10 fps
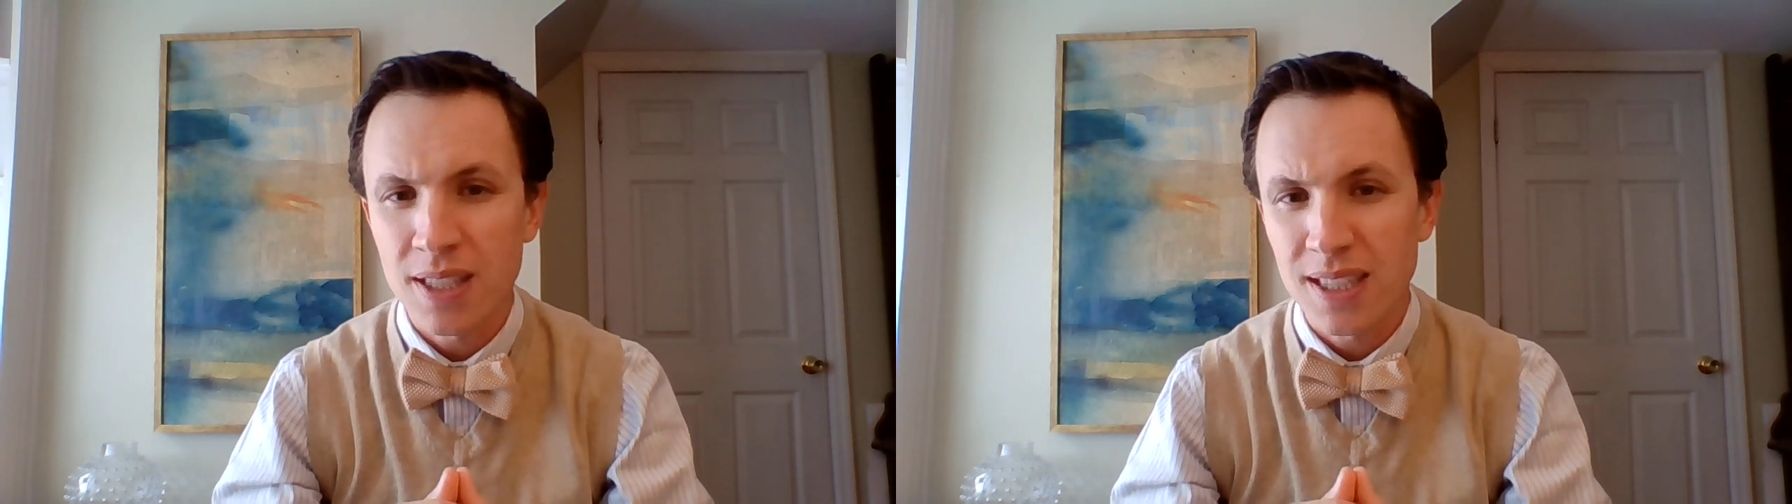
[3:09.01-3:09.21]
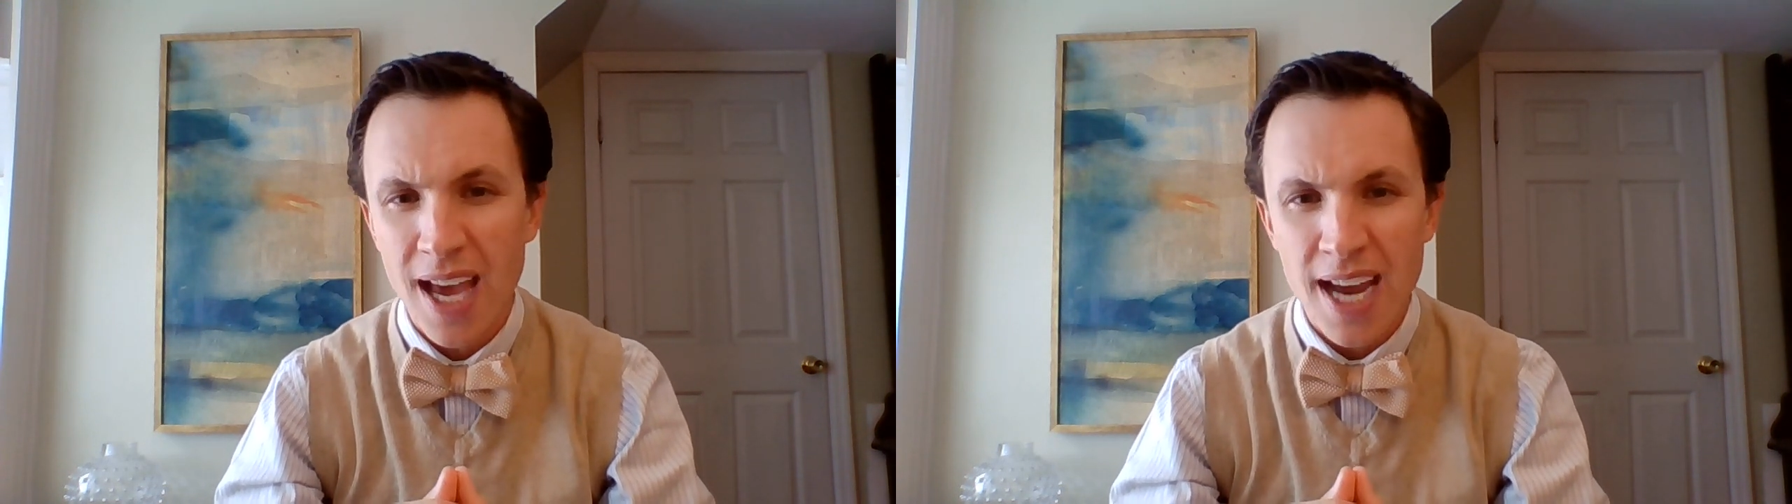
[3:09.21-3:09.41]

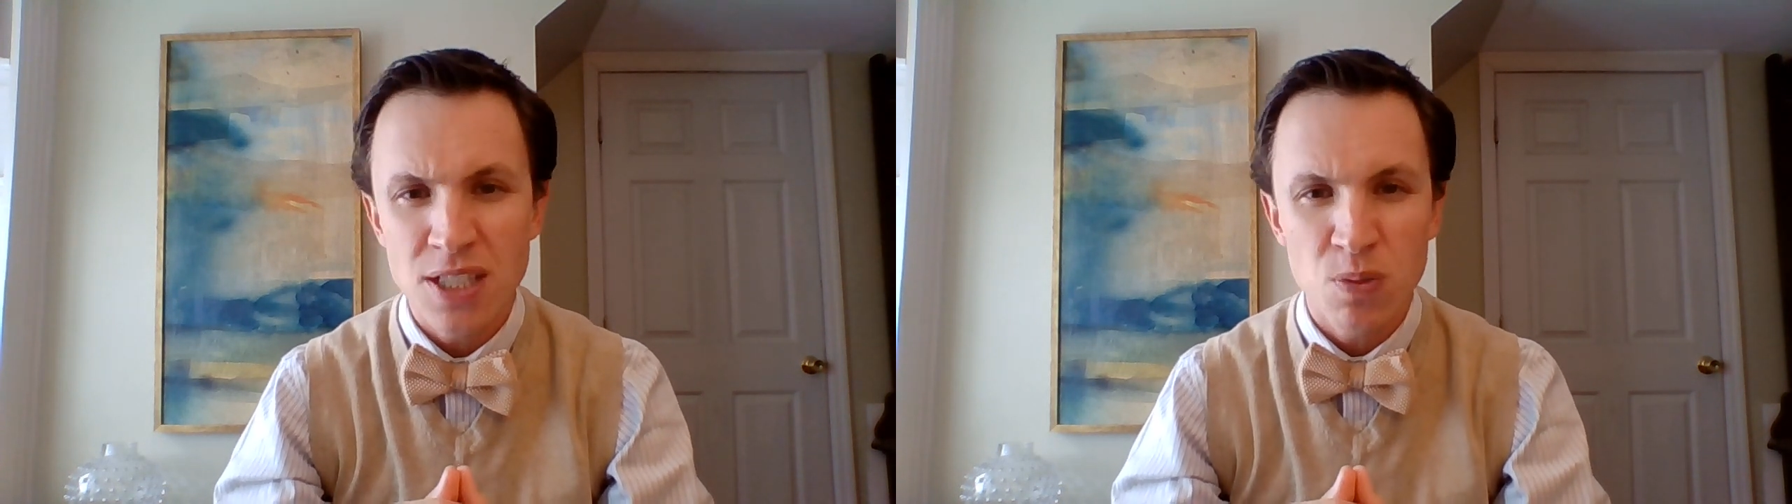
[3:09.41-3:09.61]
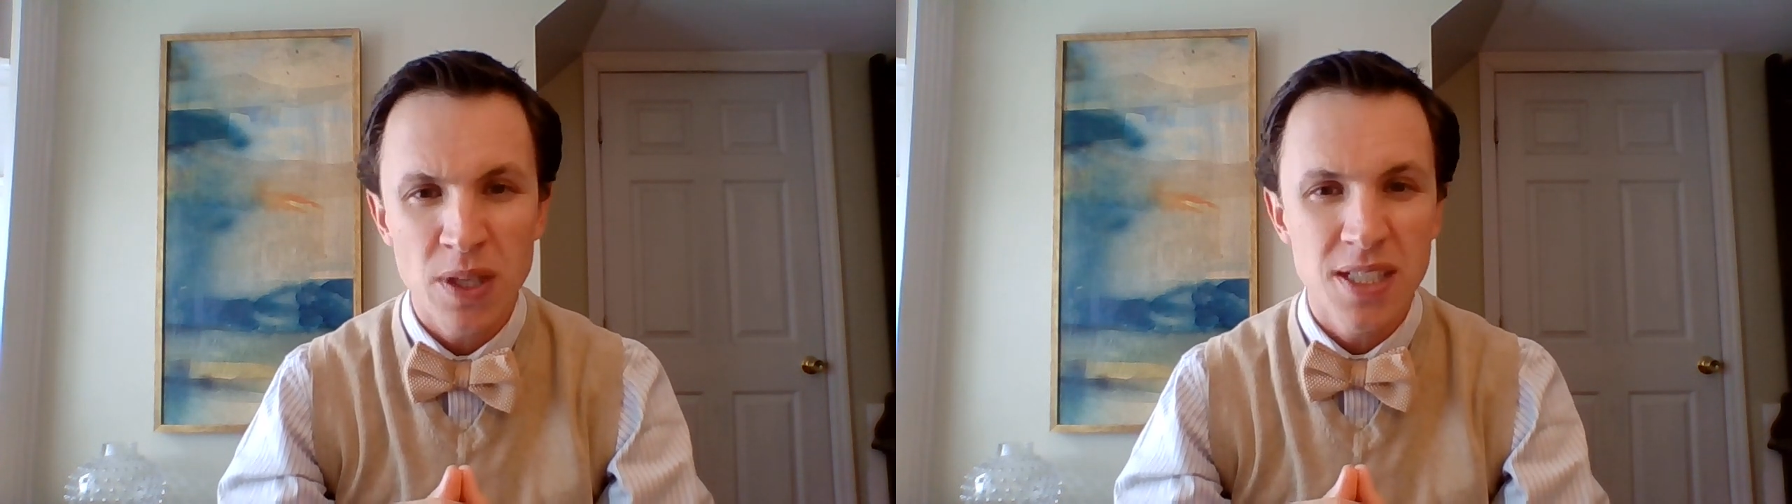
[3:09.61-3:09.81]
The
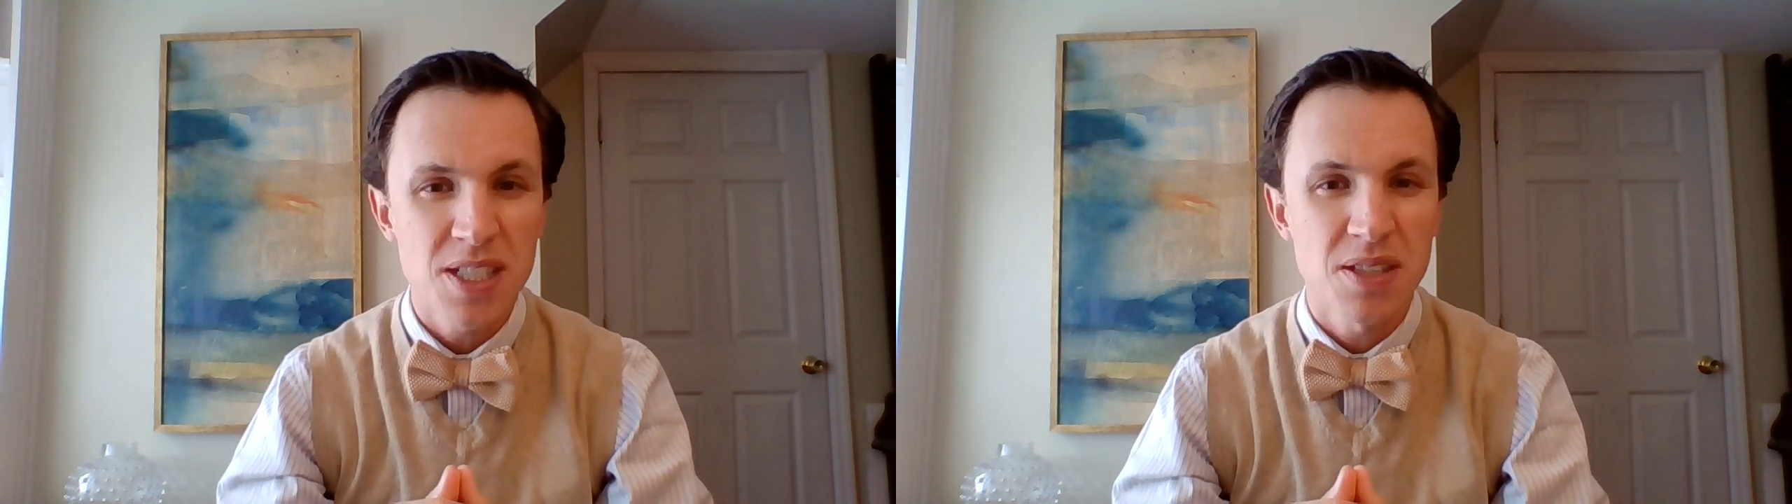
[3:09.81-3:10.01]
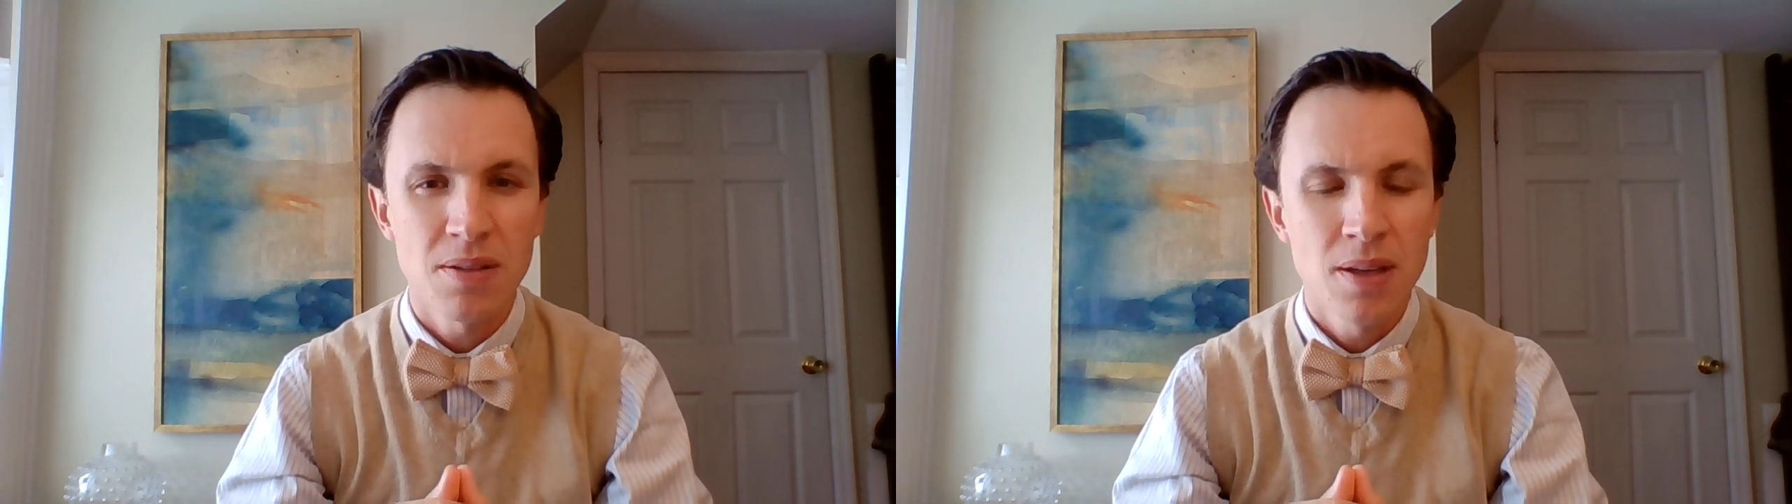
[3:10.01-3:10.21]
last one
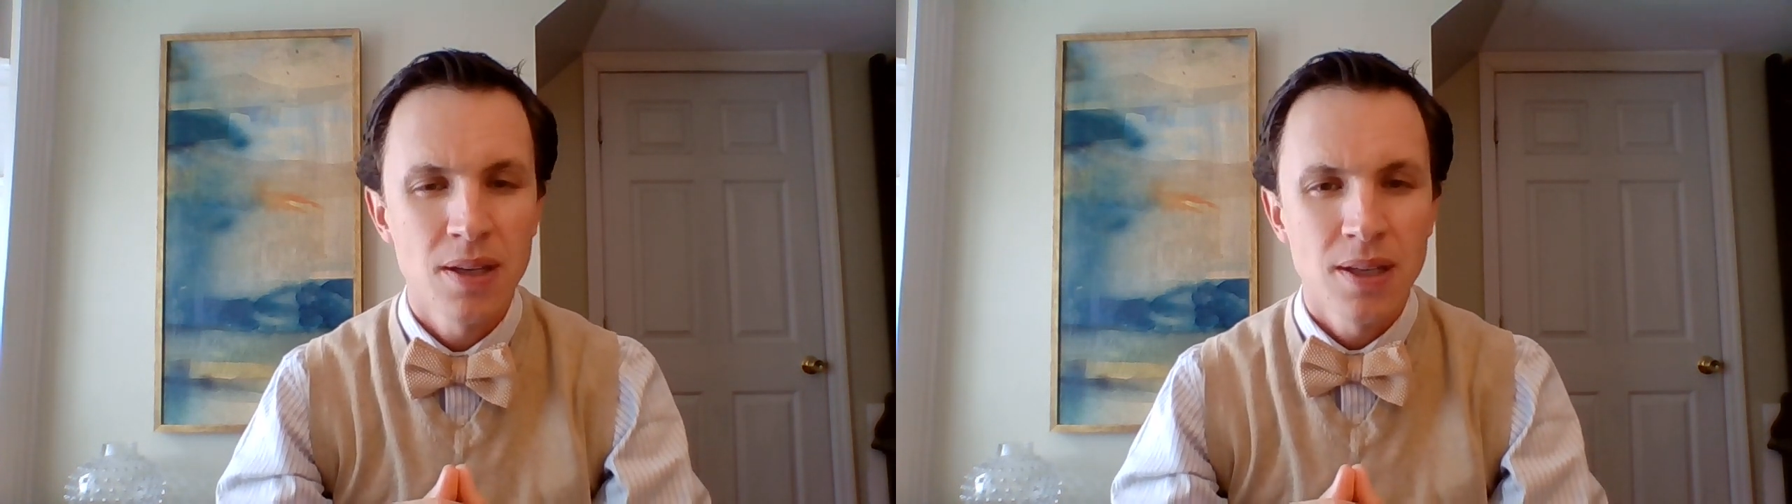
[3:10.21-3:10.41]
is,